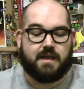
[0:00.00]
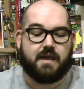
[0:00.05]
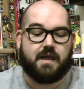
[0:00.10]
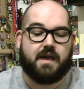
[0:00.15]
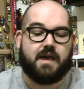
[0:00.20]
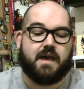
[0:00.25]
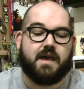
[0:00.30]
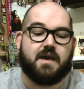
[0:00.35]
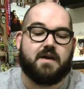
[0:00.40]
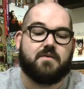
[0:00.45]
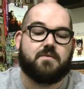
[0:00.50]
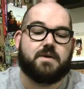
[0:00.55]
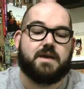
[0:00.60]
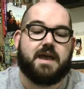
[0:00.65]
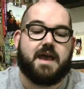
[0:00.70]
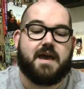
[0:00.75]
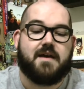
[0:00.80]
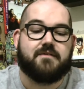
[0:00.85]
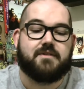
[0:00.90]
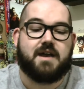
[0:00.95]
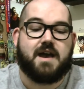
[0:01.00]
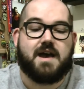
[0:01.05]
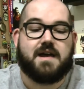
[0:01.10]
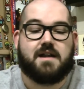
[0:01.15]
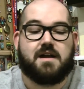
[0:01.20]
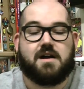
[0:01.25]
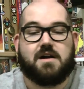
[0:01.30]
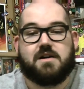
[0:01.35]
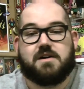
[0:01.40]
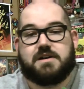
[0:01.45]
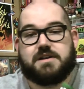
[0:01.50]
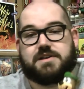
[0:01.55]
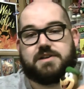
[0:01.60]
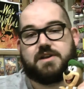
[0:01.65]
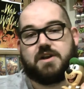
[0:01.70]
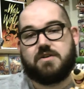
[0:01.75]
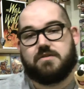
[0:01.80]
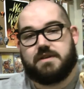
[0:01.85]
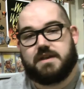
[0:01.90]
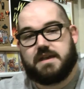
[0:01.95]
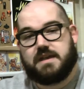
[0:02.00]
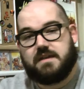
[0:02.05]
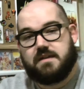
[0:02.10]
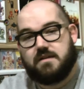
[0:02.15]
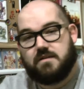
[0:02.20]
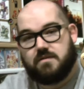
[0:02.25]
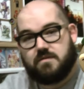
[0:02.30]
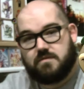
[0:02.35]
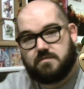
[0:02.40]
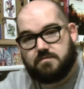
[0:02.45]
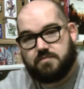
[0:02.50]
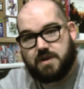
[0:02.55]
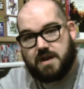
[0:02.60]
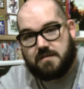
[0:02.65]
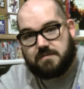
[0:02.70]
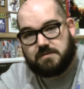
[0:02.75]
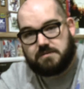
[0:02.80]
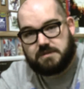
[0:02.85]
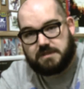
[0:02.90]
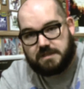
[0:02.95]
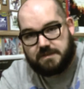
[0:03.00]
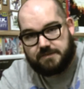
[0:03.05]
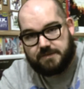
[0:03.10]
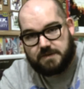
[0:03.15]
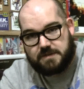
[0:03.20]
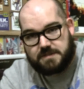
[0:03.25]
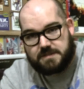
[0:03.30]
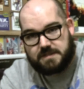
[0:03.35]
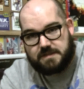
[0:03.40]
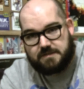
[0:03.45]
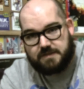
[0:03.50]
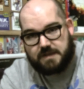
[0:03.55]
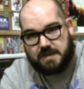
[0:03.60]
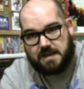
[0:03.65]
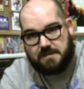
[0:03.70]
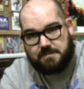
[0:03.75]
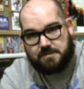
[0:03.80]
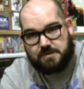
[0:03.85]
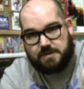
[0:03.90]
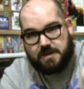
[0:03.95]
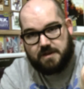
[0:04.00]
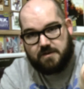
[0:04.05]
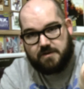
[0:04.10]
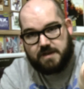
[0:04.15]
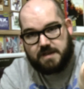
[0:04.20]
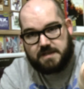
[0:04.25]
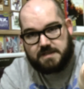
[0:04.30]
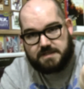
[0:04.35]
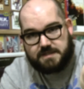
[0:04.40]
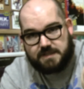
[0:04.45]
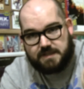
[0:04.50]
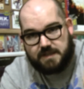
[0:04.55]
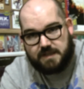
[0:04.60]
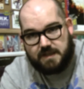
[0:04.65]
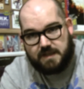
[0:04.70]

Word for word: And we have got our Yogi probably the first of a couple yogis.